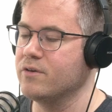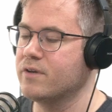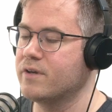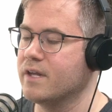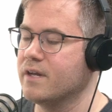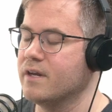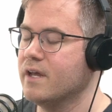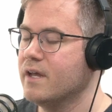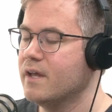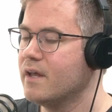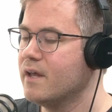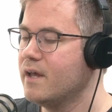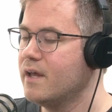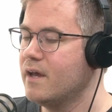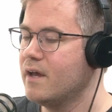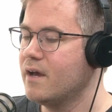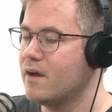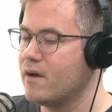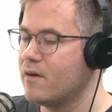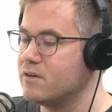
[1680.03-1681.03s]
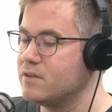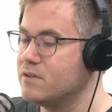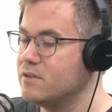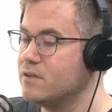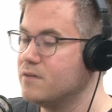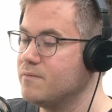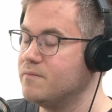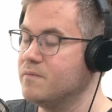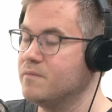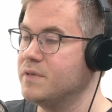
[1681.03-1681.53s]
can
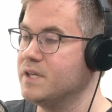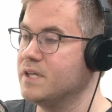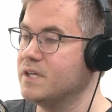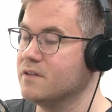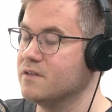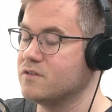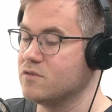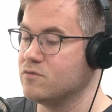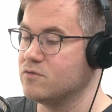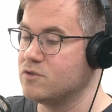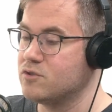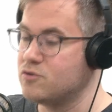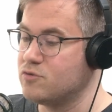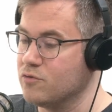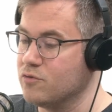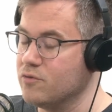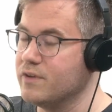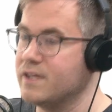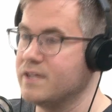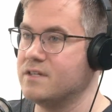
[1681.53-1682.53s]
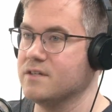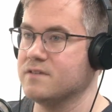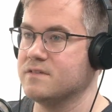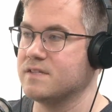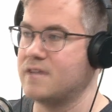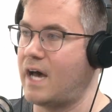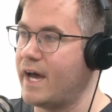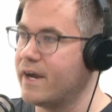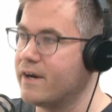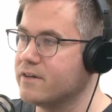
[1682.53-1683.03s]
begin to truly
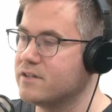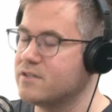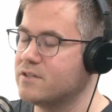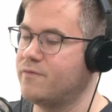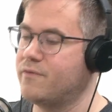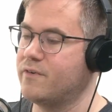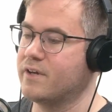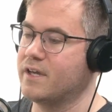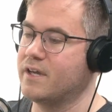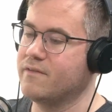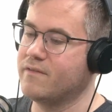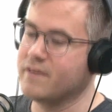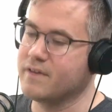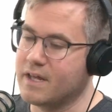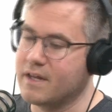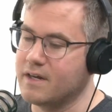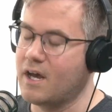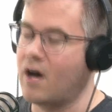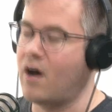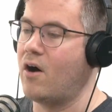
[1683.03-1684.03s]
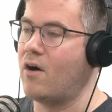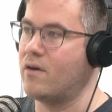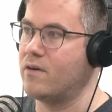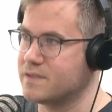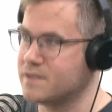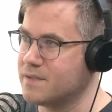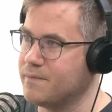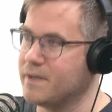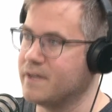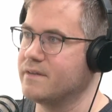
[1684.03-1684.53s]
desire to forgive and then
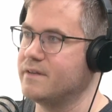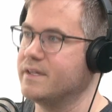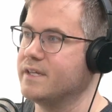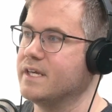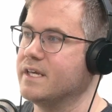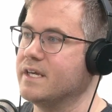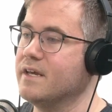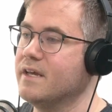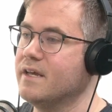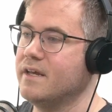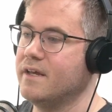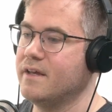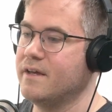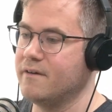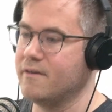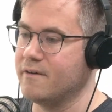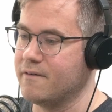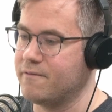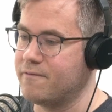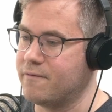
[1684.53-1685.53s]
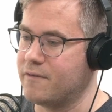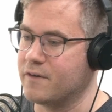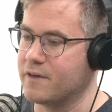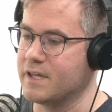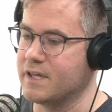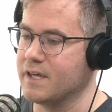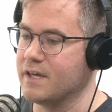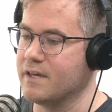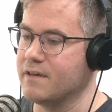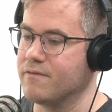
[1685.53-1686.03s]
ultimately uh,
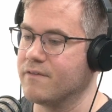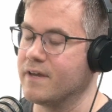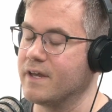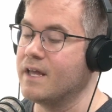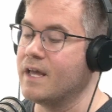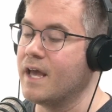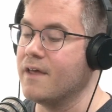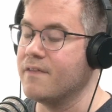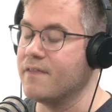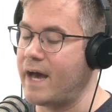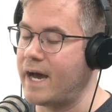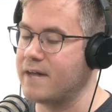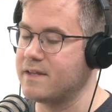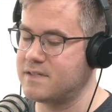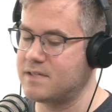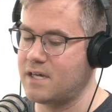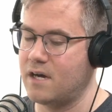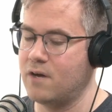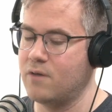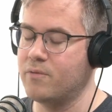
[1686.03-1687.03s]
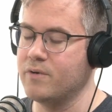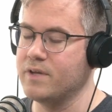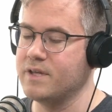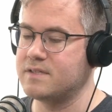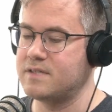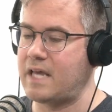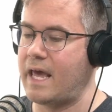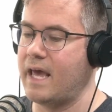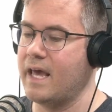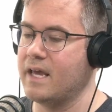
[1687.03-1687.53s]
forgive. And, and, that's how we
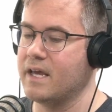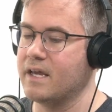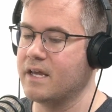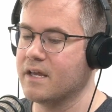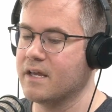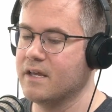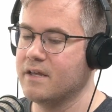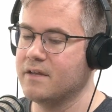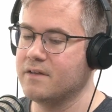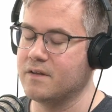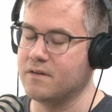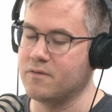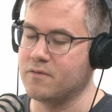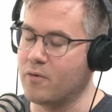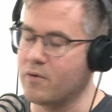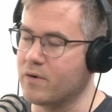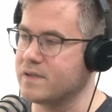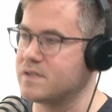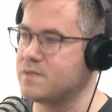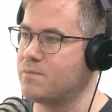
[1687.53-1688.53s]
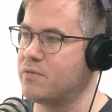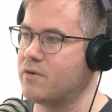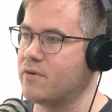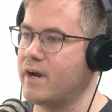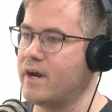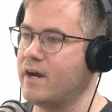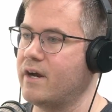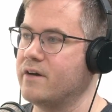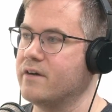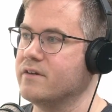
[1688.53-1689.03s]
take the Lord's
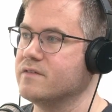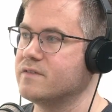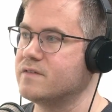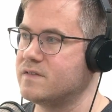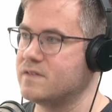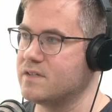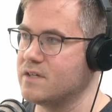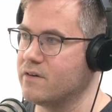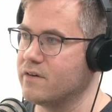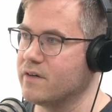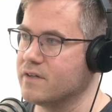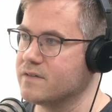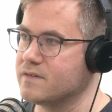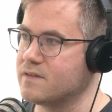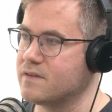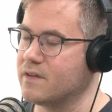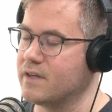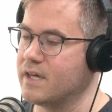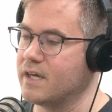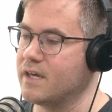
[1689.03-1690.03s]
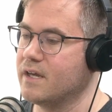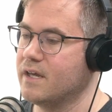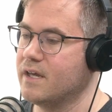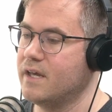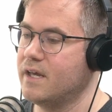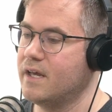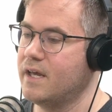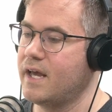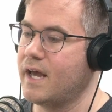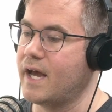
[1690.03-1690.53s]
Prayer seriously
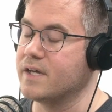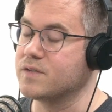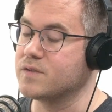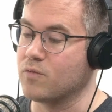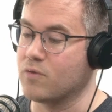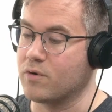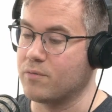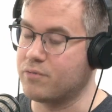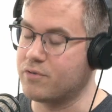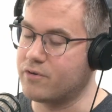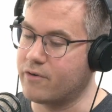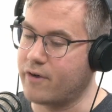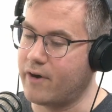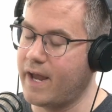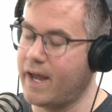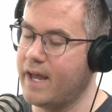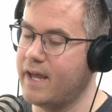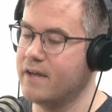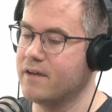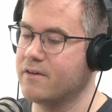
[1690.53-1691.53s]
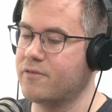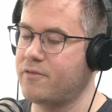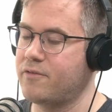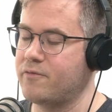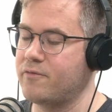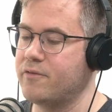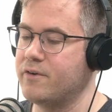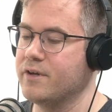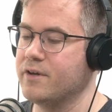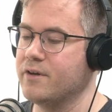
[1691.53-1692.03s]
as we're praying
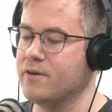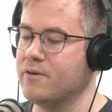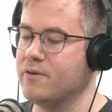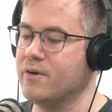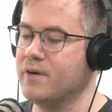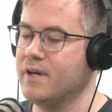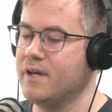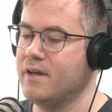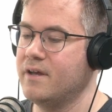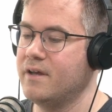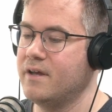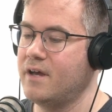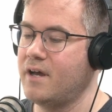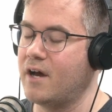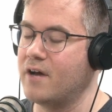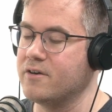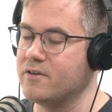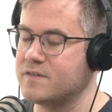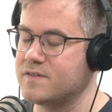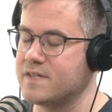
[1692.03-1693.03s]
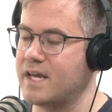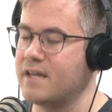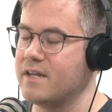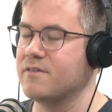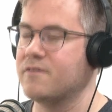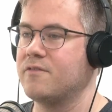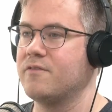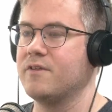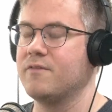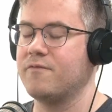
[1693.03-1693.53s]
through
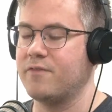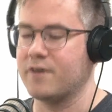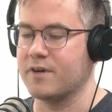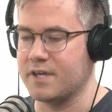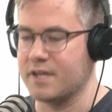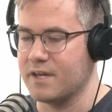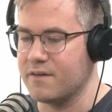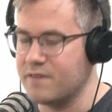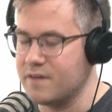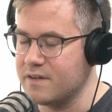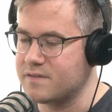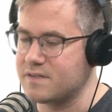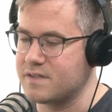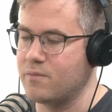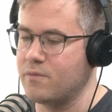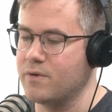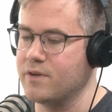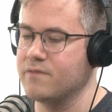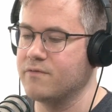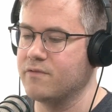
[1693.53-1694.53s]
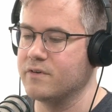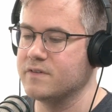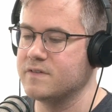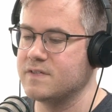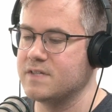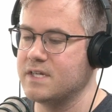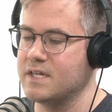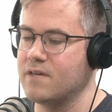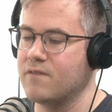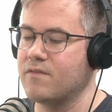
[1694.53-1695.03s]
understanding the forgiveness that we've
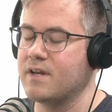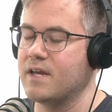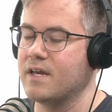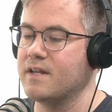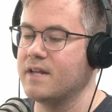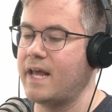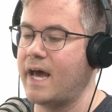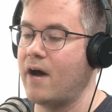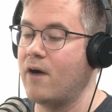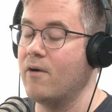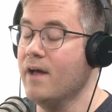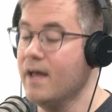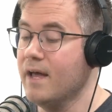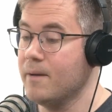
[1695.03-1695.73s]
received and now